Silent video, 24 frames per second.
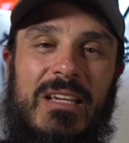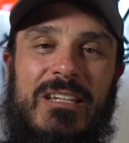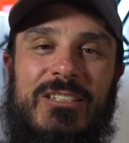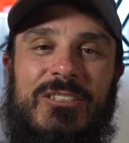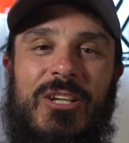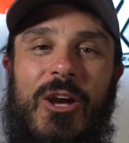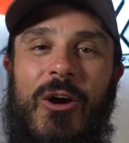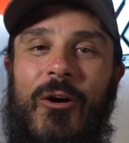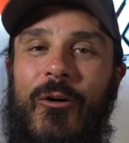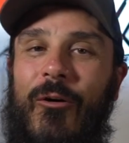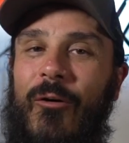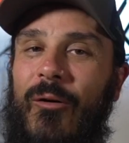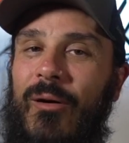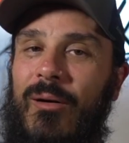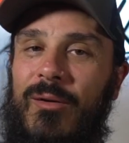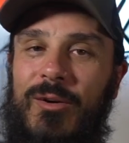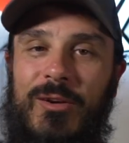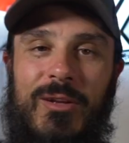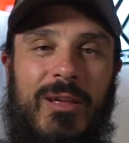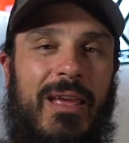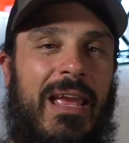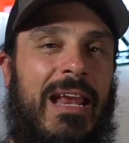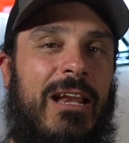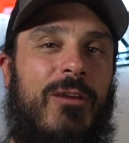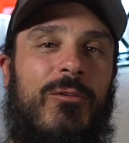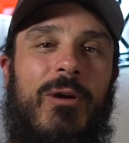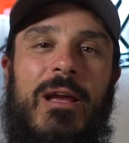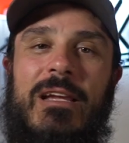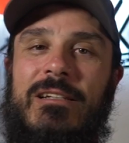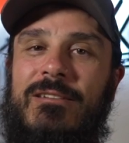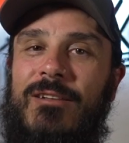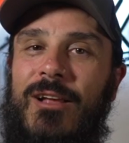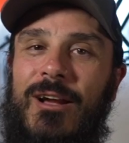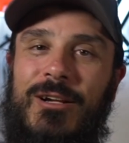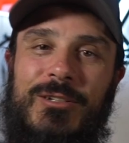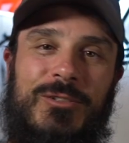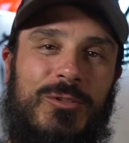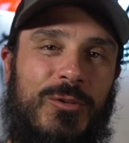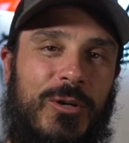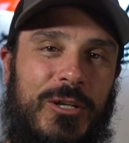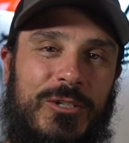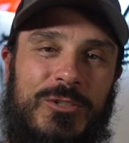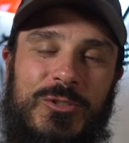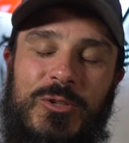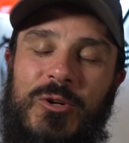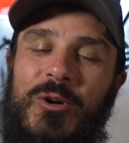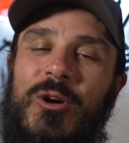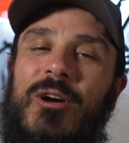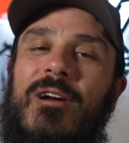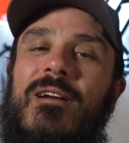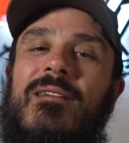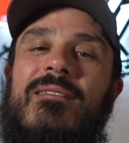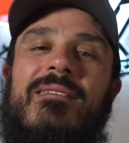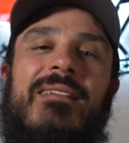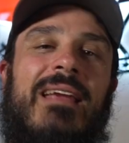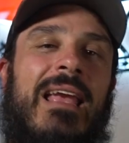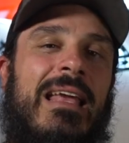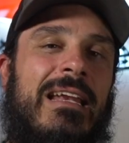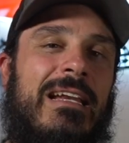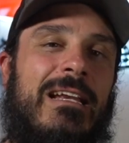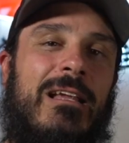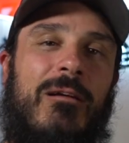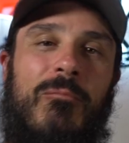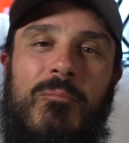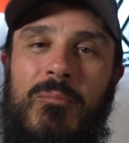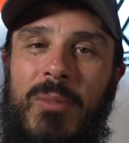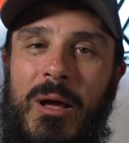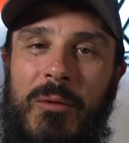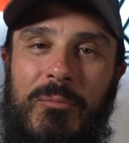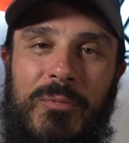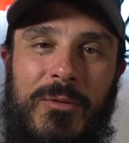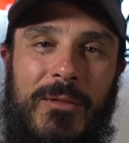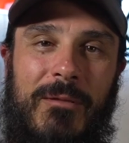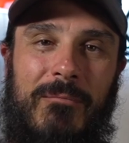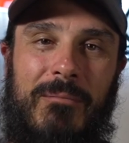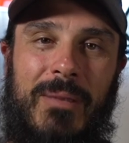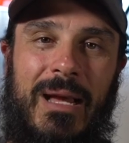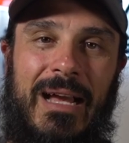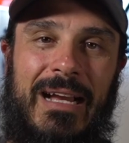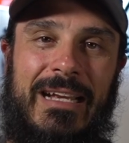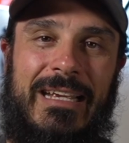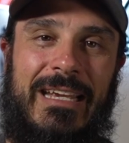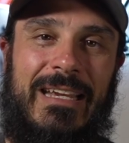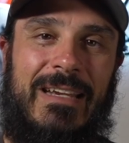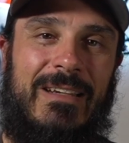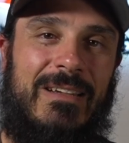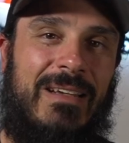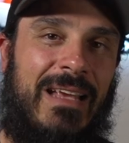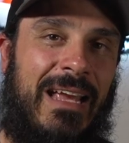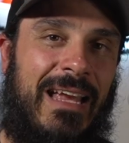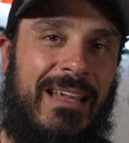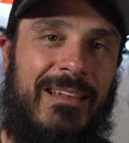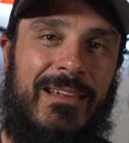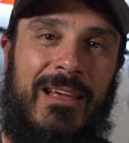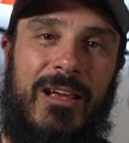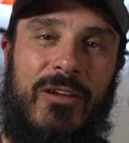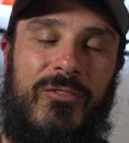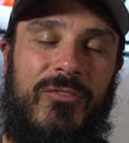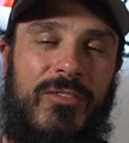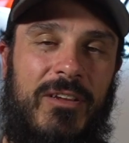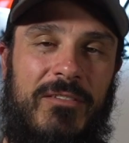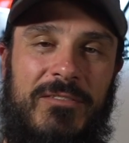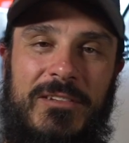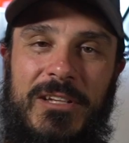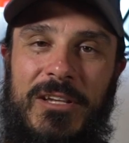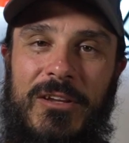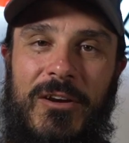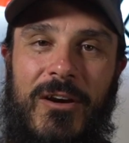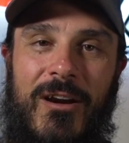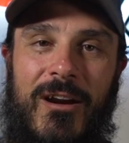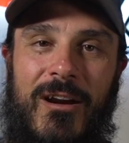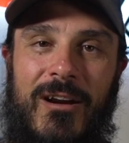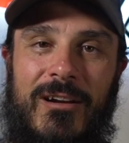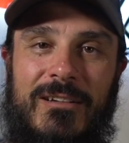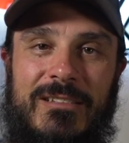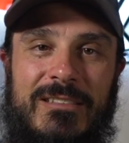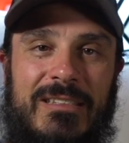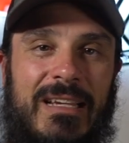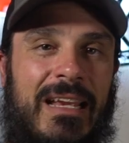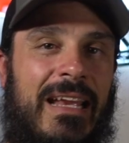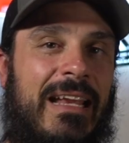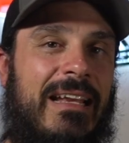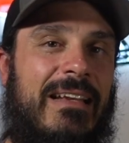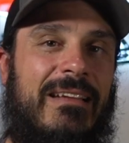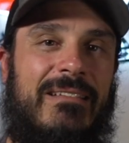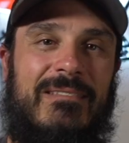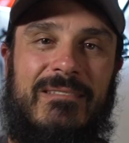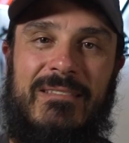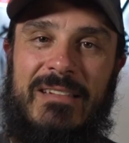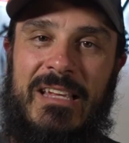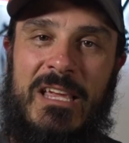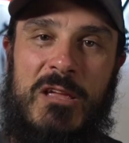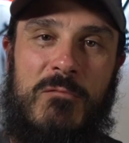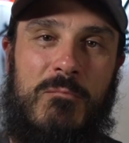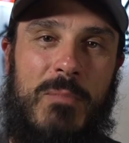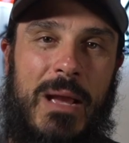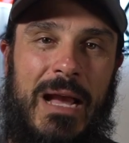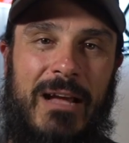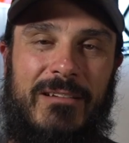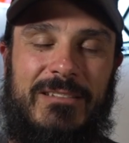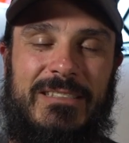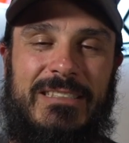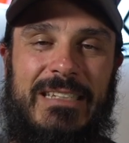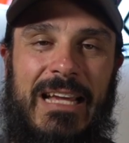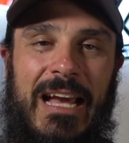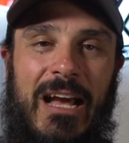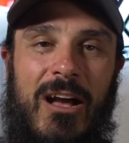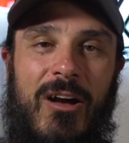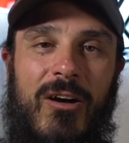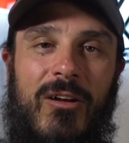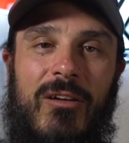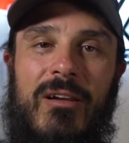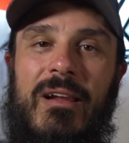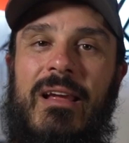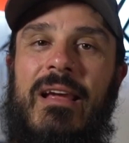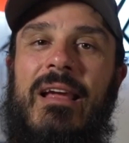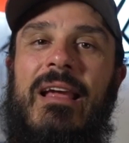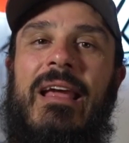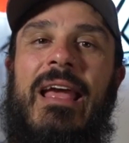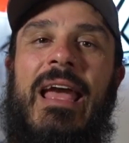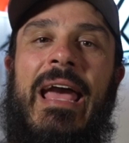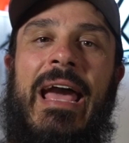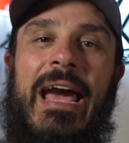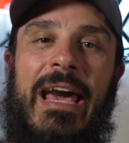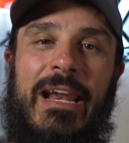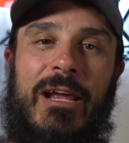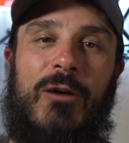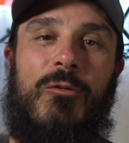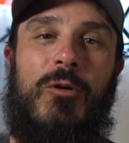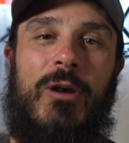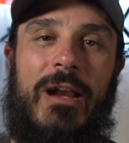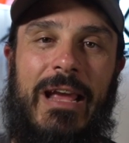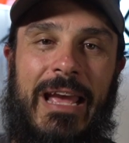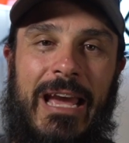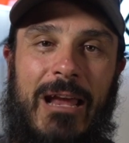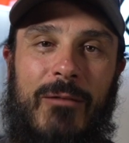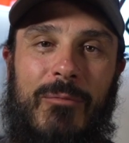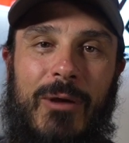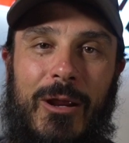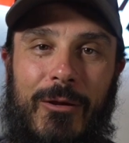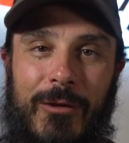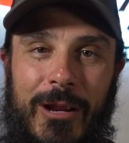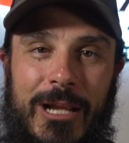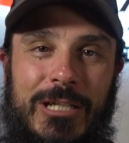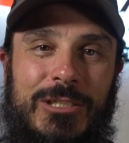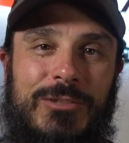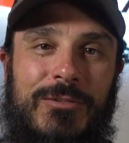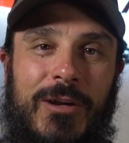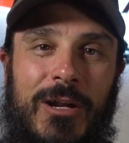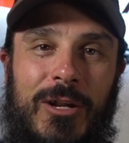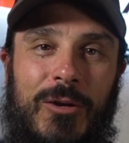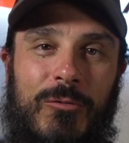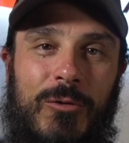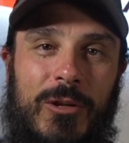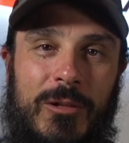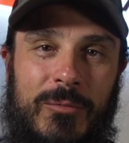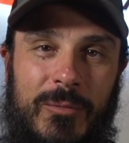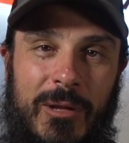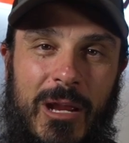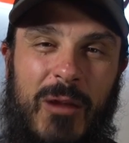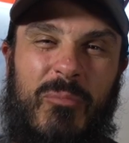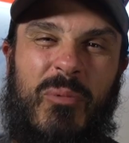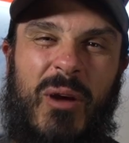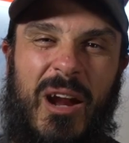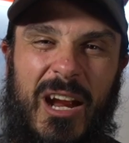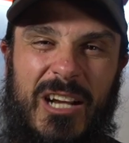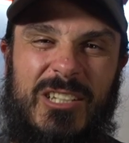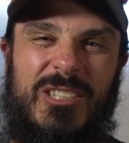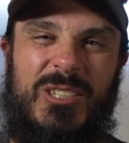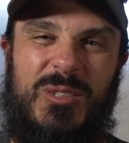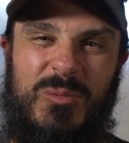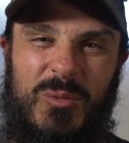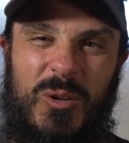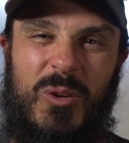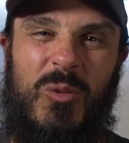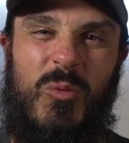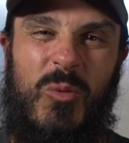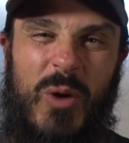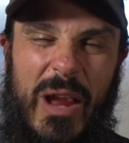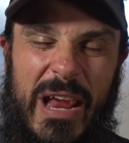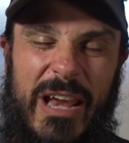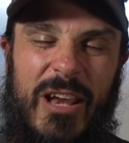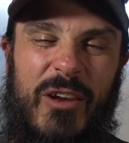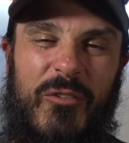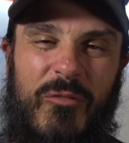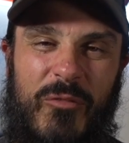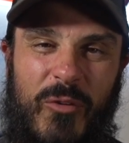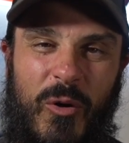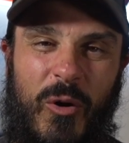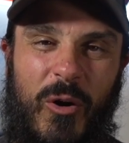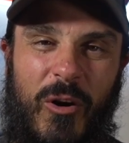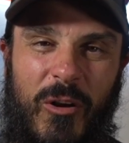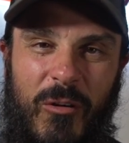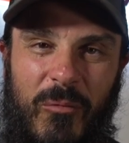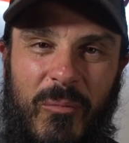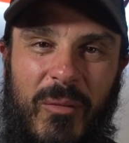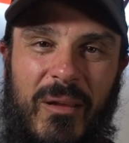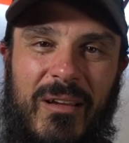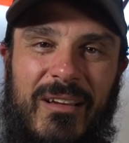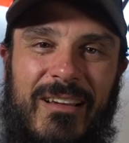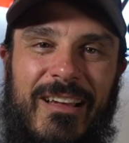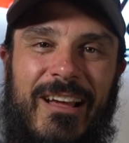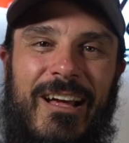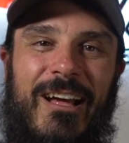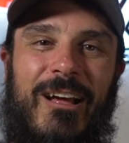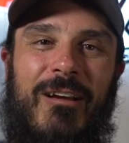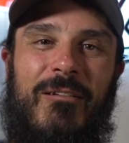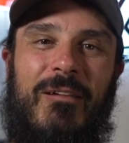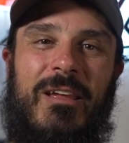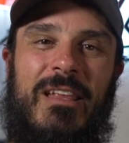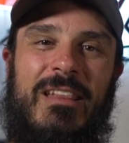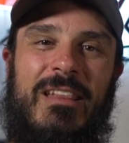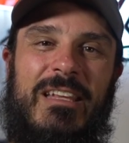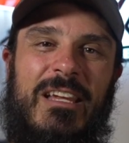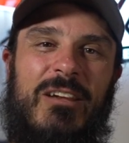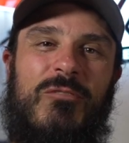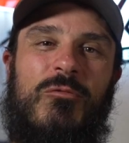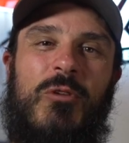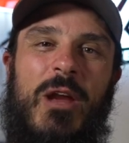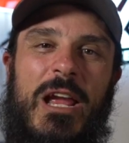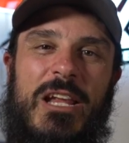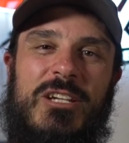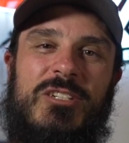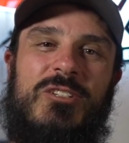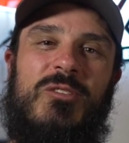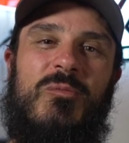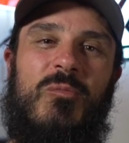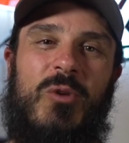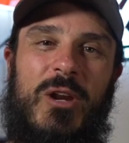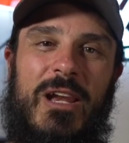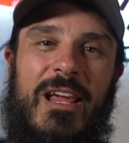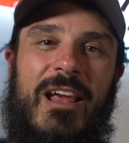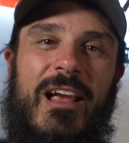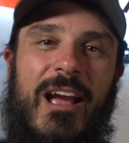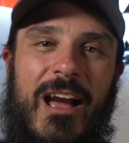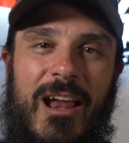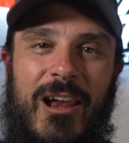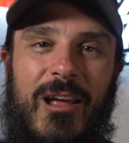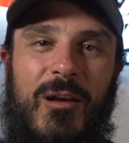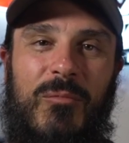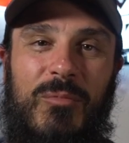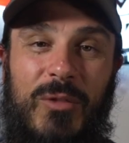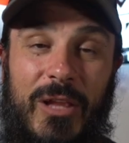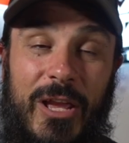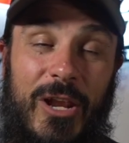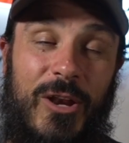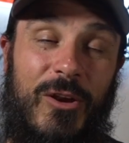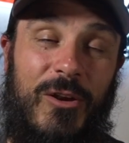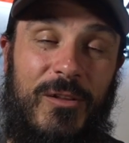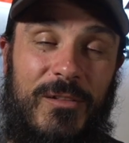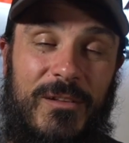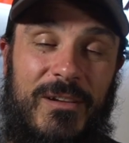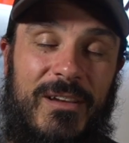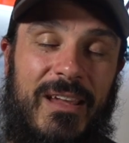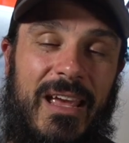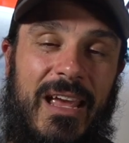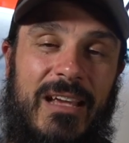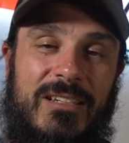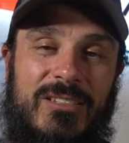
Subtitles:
So anyways, long story short, ended up bumping the buck at like 50 yards, and he bounced out. Had I would have had my rangefinder with me, I probably just would have waited for him and then ranged him when he got up later in the day.